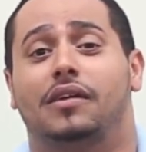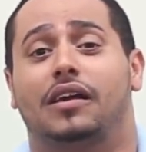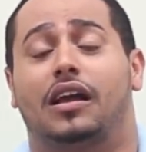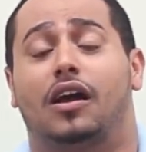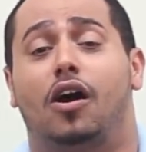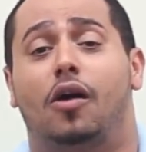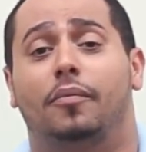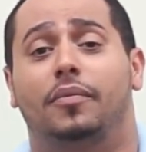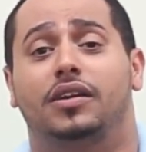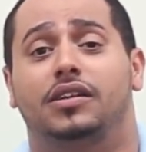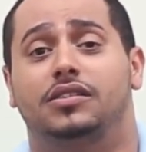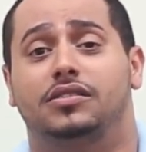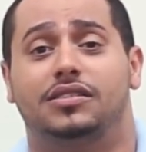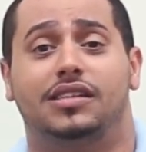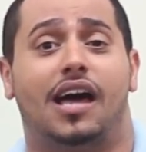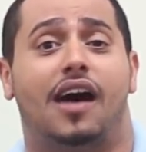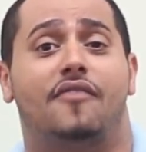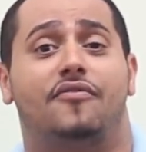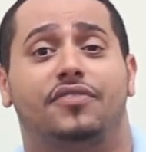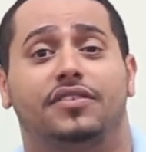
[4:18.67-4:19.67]
got me
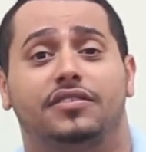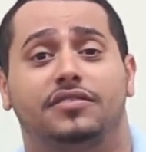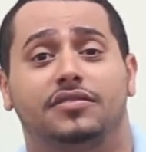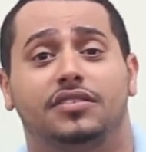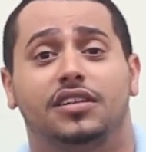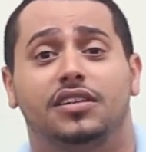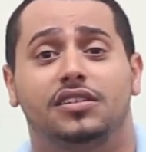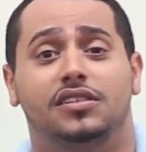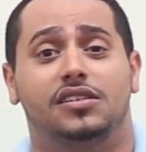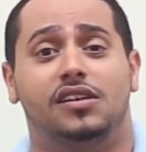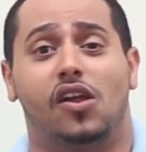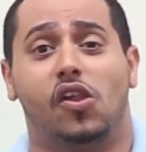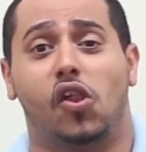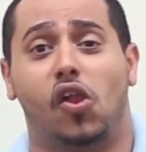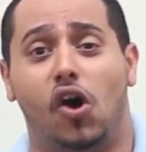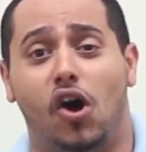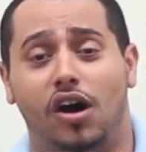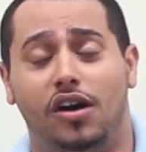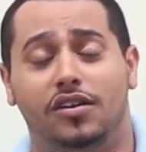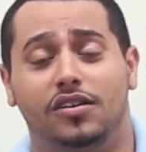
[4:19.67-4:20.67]
laughing a
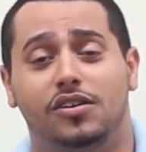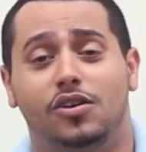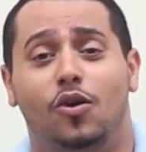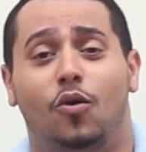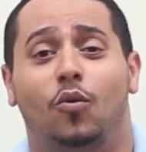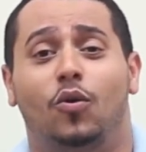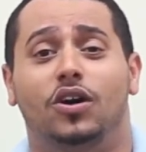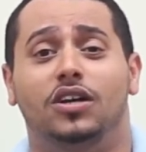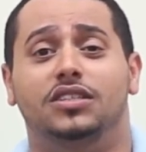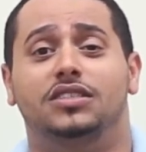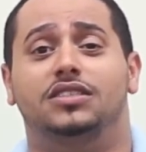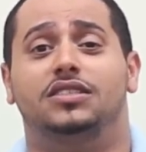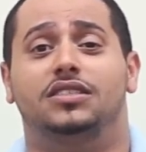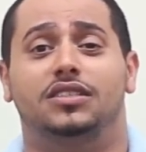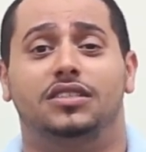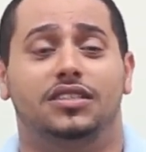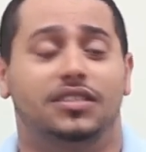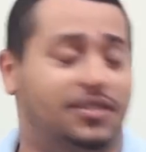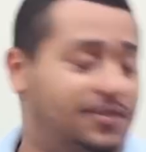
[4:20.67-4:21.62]
lot was